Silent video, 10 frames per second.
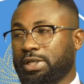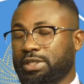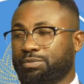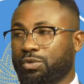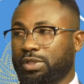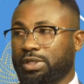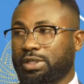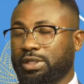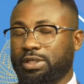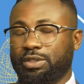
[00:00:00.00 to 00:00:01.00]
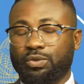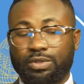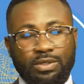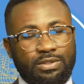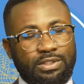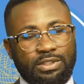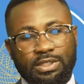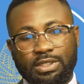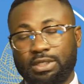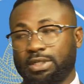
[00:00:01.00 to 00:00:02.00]
is more than
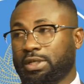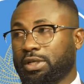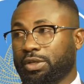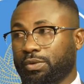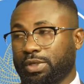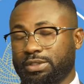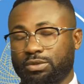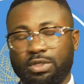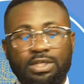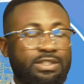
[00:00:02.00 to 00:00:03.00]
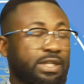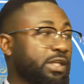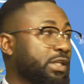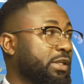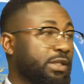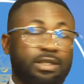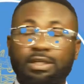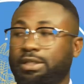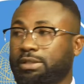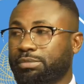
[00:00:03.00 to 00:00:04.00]
$2,000 like
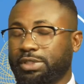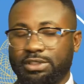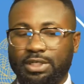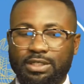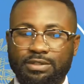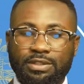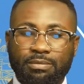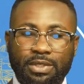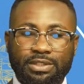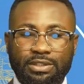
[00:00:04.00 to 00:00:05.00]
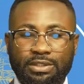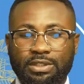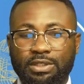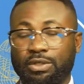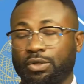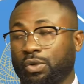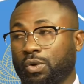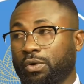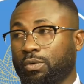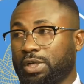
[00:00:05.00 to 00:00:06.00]
BJ has mentioned,
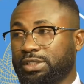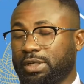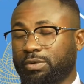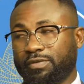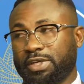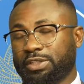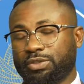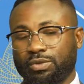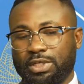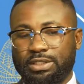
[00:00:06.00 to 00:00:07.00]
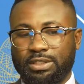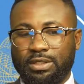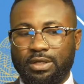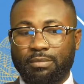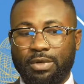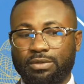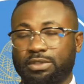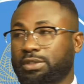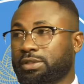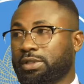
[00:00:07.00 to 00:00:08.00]
or kwacha equivalent to that
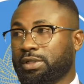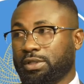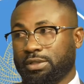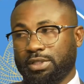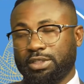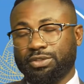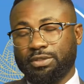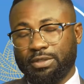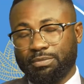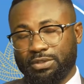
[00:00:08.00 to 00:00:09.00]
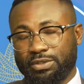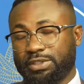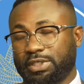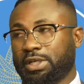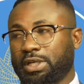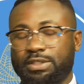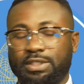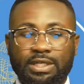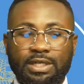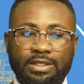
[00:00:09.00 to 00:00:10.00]
amount. That means you're sending
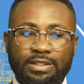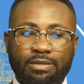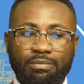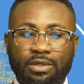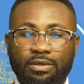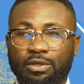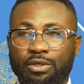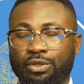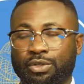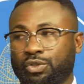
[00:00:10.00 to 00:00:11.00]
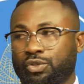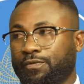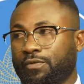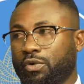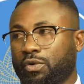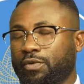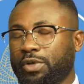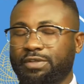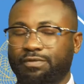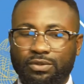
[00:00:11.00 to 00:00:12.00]
outside Zambia. So for
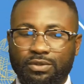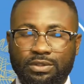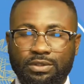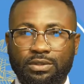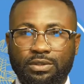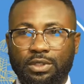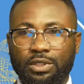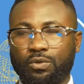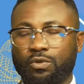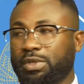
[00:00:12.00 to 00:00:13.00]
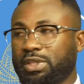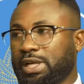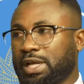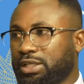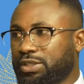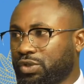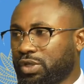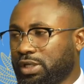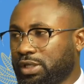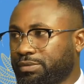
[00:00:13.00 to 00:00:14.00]
individuals, it could be that, Alice,
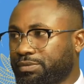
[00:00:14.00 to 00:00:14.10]
you're